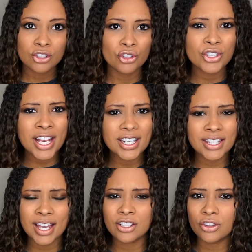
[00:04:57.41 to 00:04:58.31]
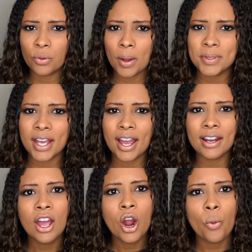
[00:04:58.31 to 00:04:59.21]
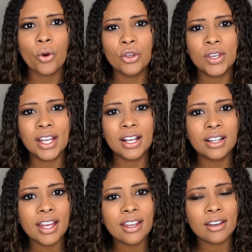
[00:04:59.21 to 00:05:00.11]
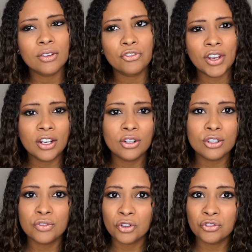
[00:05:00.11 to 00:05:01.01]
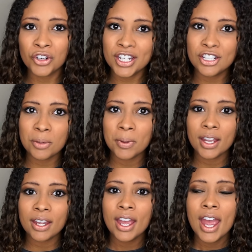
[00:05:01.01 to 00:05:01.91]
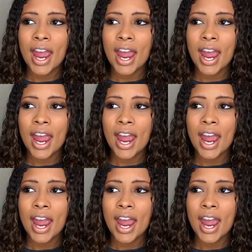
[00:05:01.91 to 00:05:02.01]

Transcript: So there's actually a section on their website where you can click feeders for free shipping